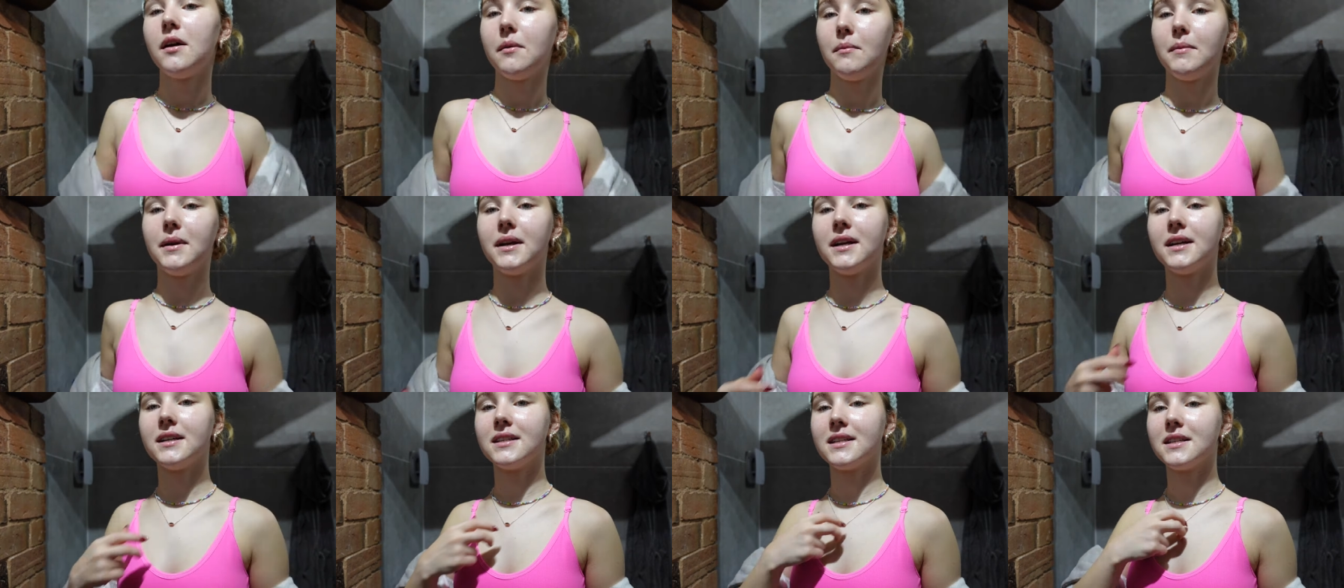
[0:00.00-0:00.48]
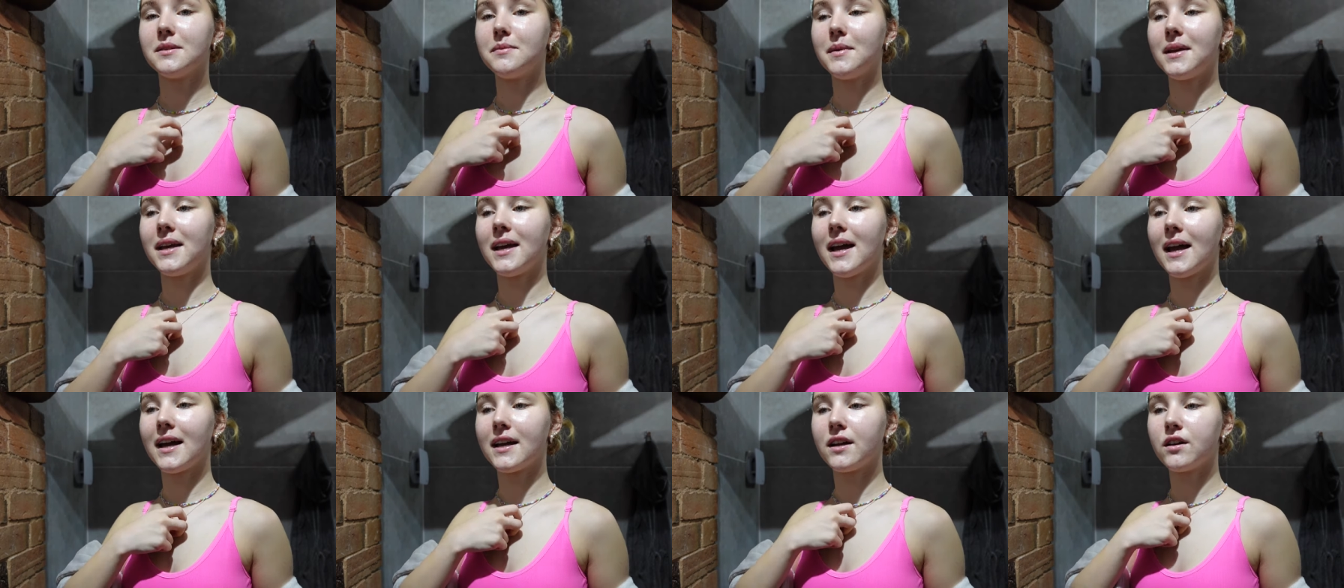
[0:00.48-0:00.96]
because it's
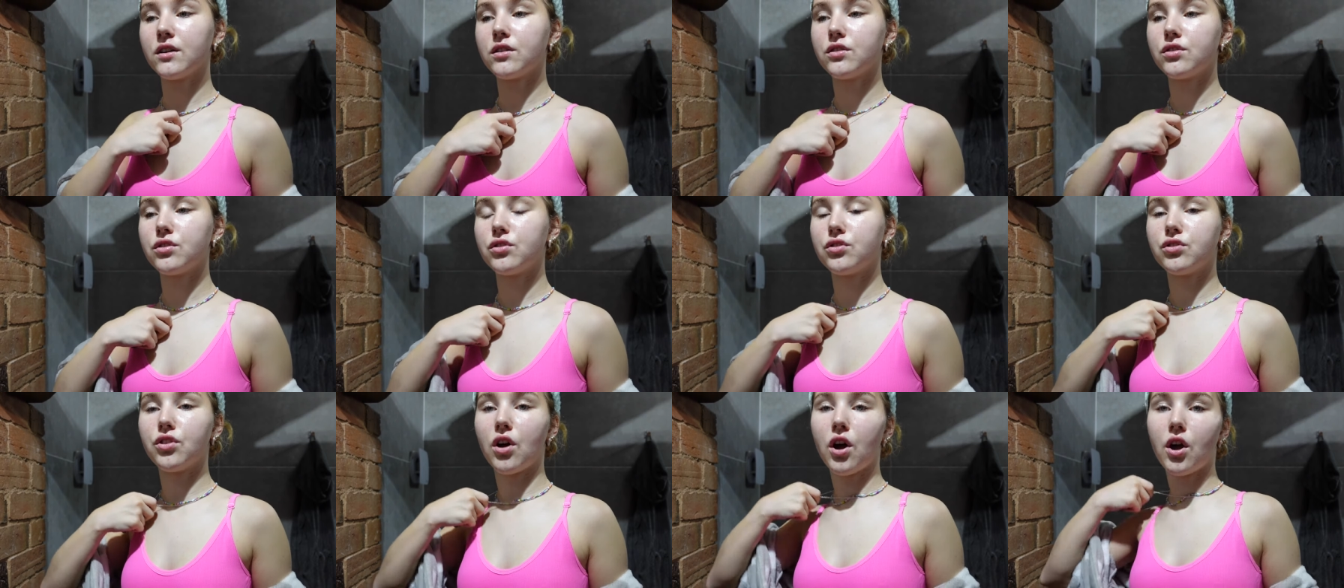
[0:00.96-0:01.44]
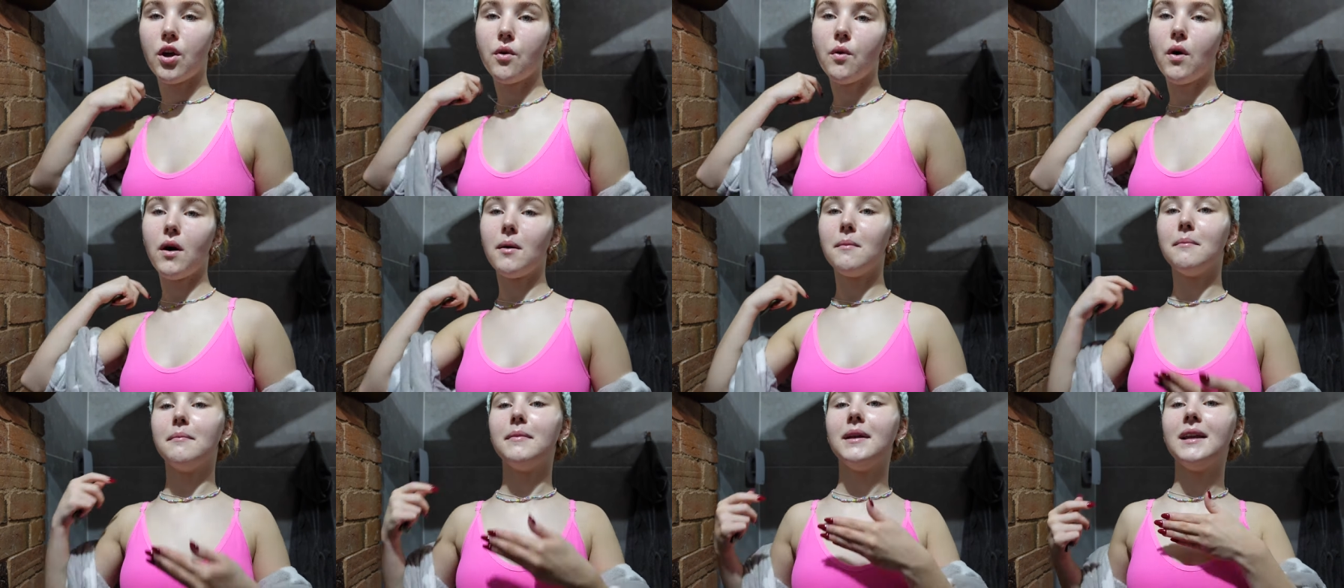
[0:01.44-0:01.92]
been getting so
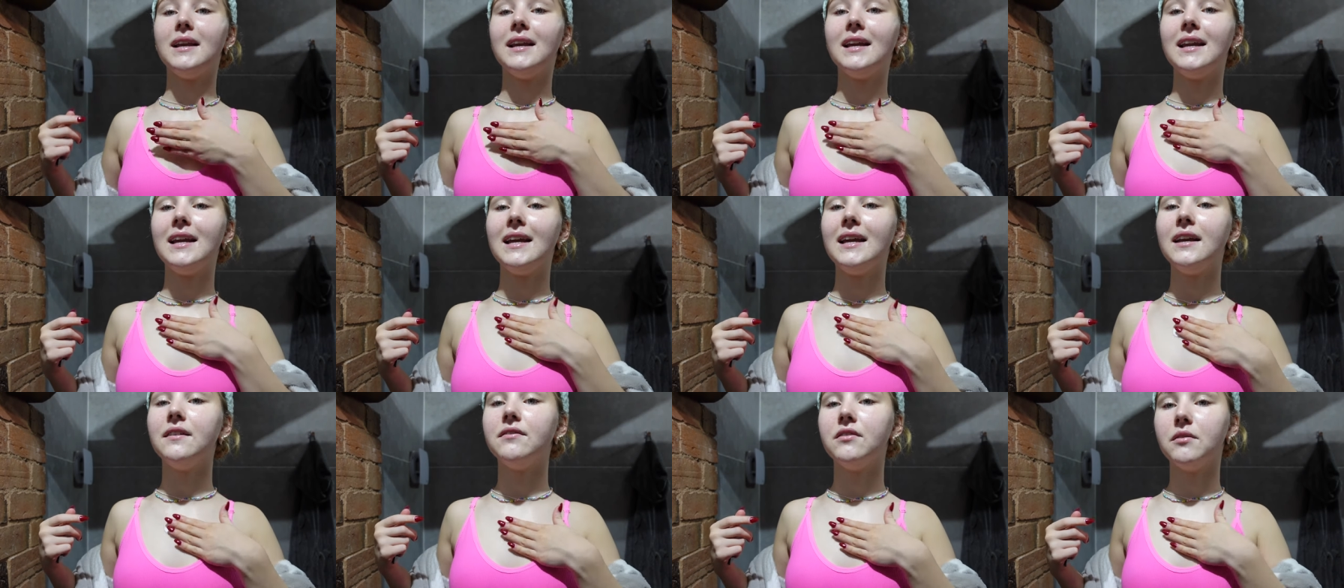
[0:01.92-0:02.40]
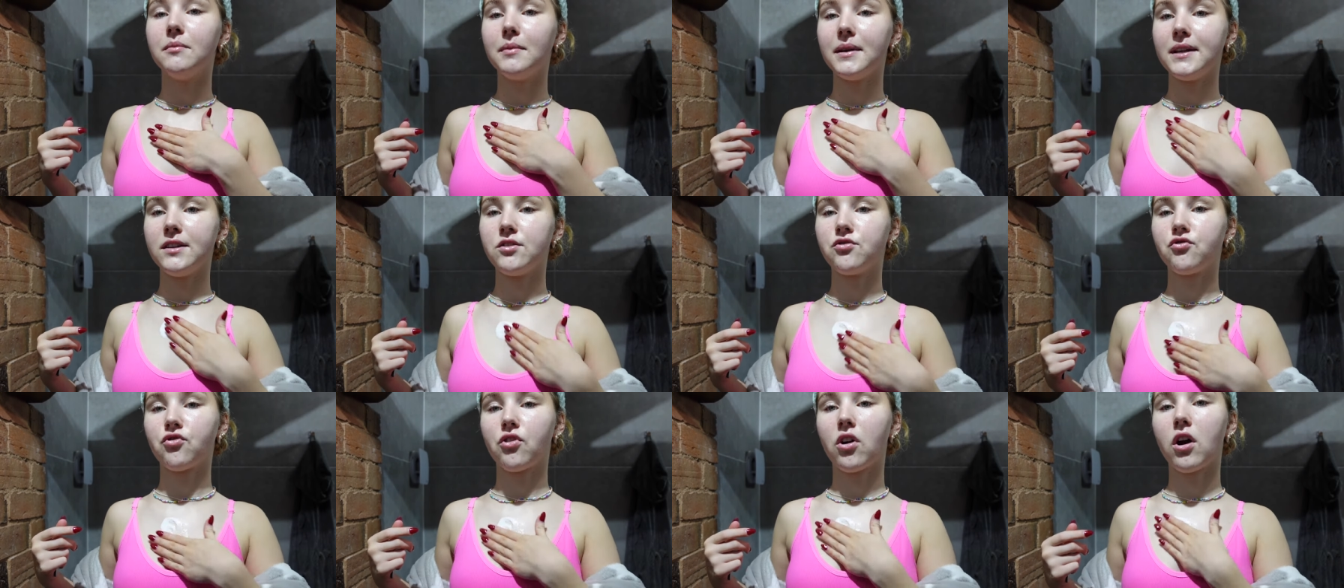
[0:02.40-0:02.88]

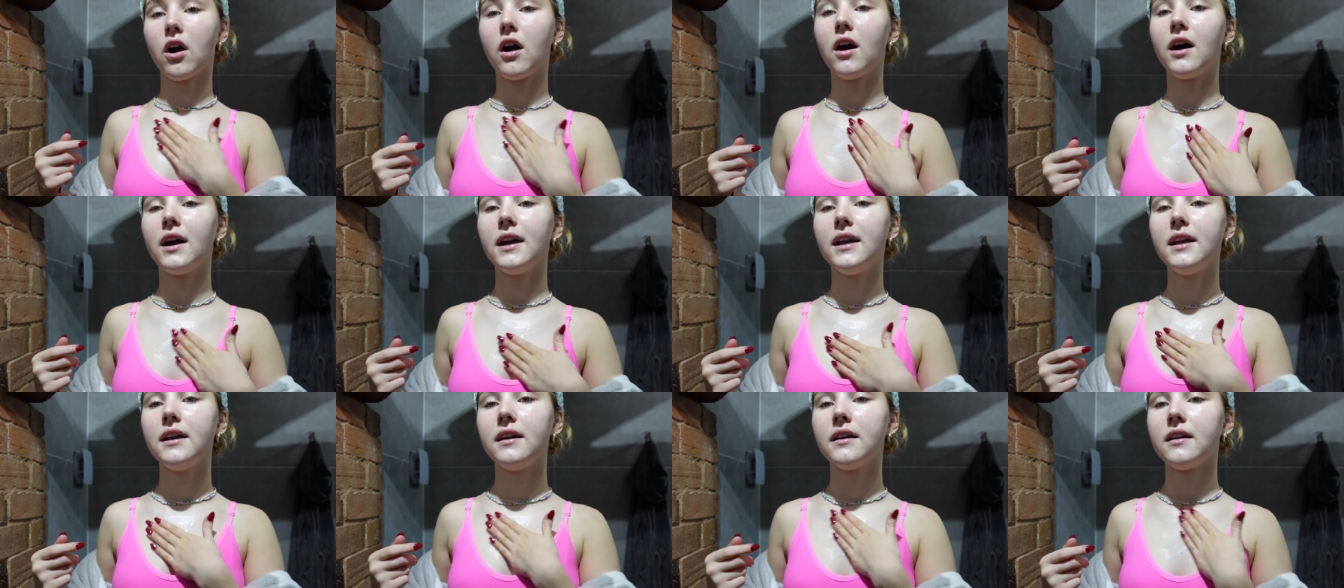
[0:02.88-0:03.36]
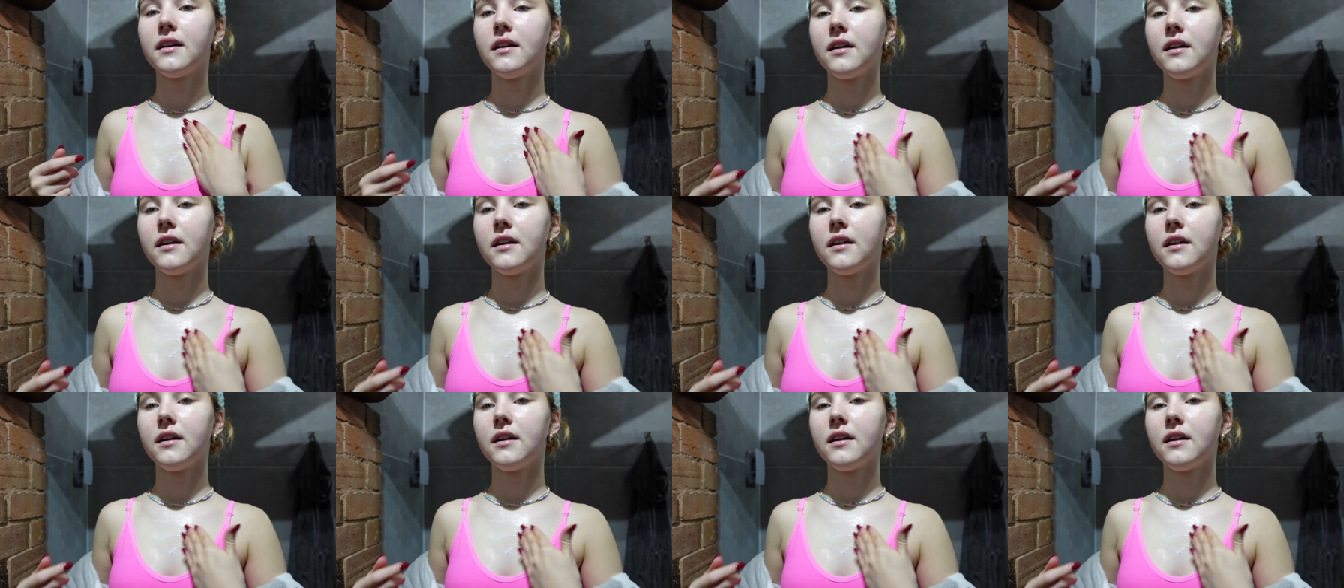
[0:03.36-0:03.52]
unbelievably dry.